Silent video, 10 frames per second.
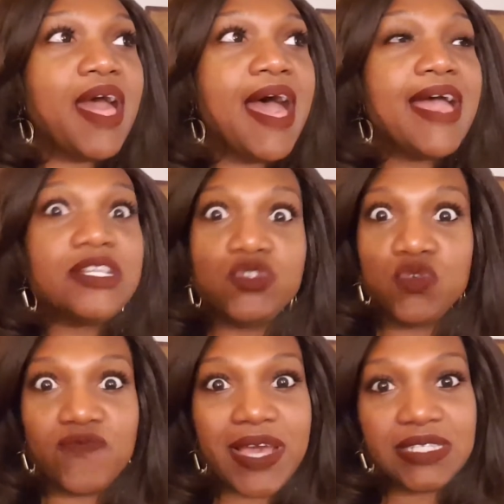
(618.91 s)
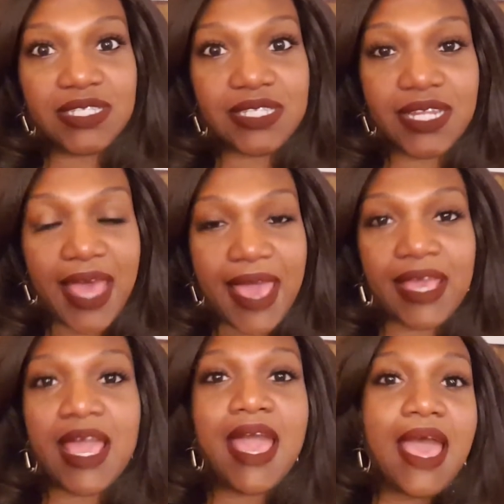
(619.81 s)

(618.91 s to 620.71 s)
I had two faces today.